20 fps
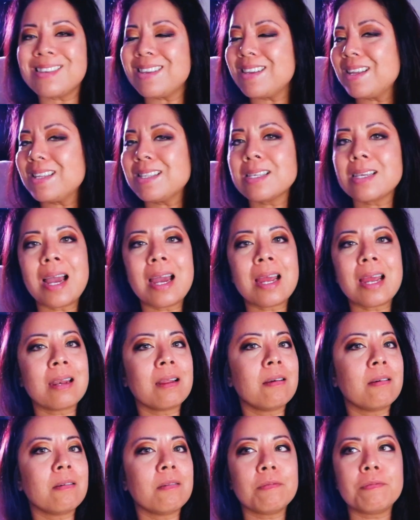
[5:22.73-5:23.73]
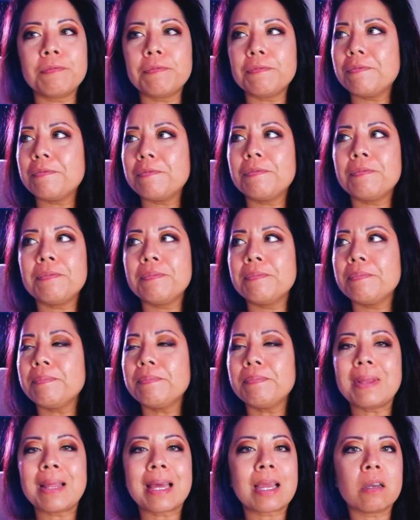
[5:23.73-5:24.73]
it's kind of
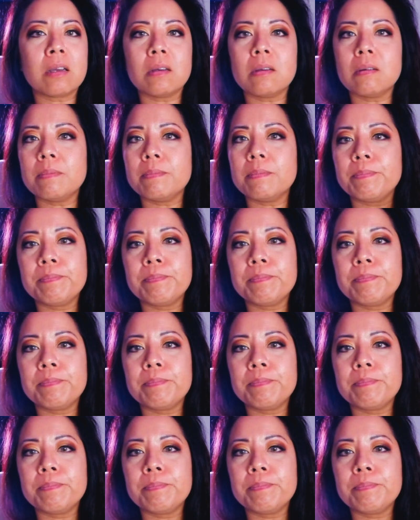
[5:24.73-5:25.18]
like a